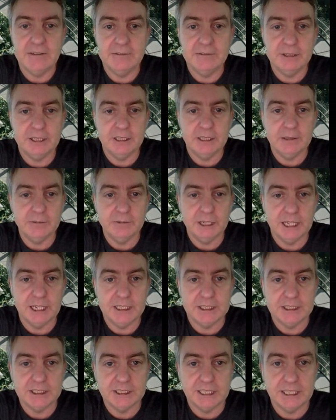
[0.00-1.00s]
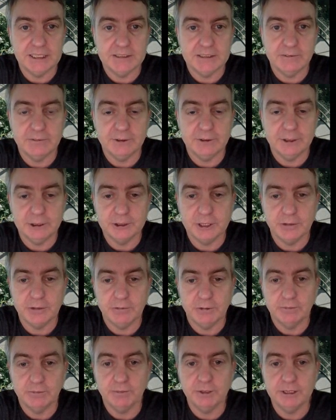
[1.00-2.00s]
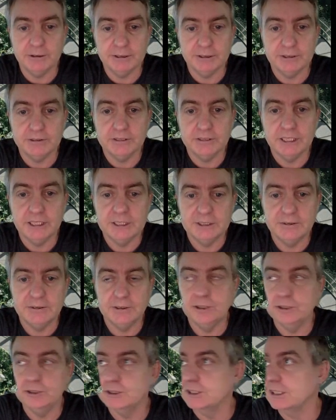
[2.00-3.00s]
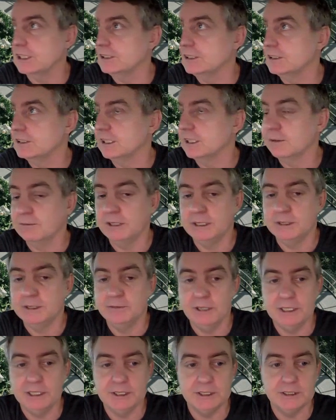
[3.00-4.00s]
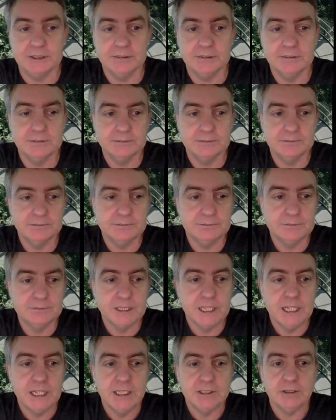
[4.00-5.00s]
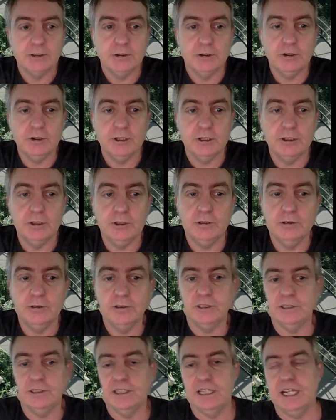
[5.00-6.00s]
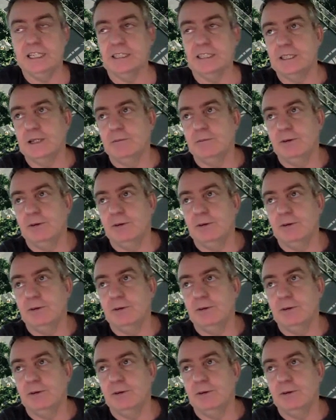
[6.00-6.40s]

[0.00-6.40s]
even elimination at the first common parent using an intercompany dimension. So all in all, our